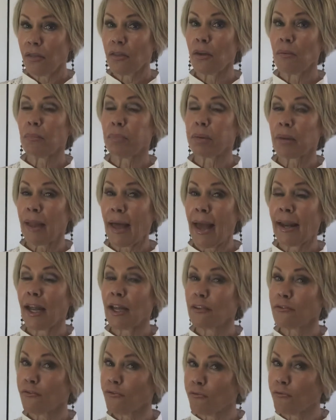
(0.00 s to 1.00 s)
The plan
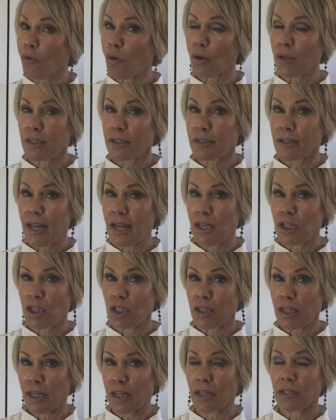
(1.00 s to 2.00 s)
has four stages
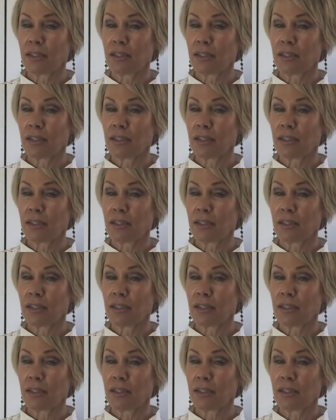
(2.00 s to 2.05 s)
in it.